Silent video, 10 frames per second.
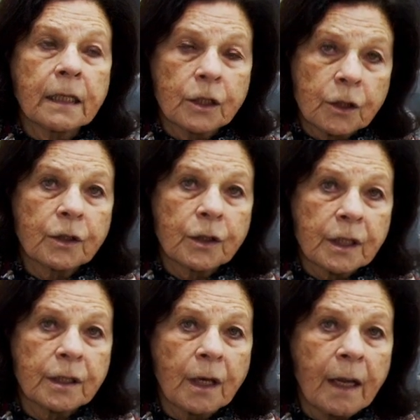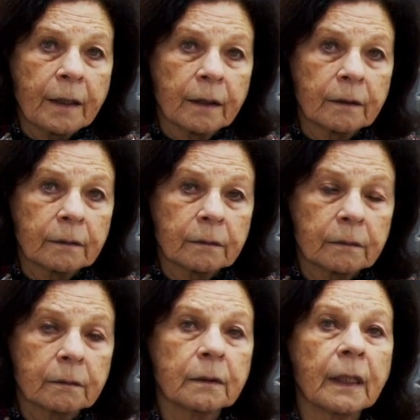a certain style
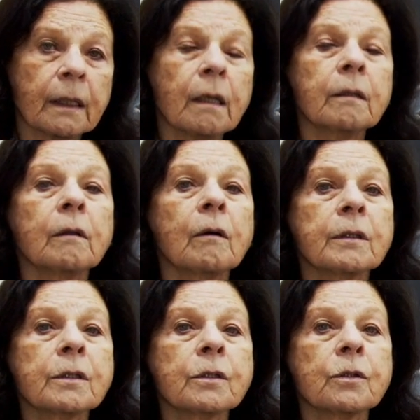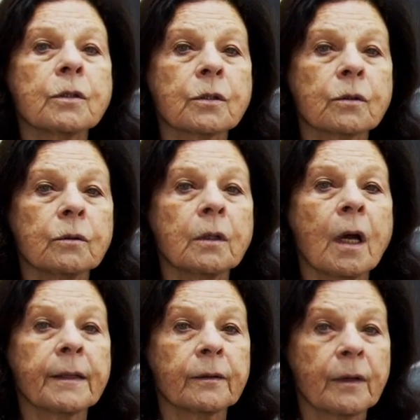that other artists in the school
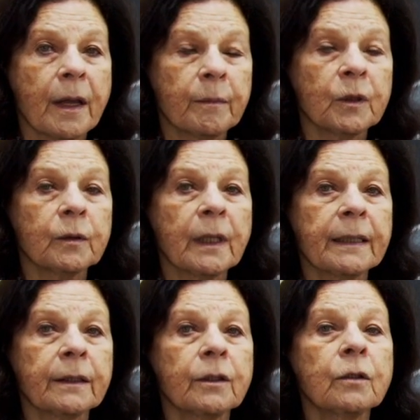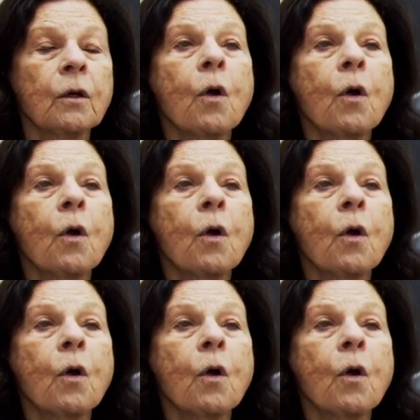either emulated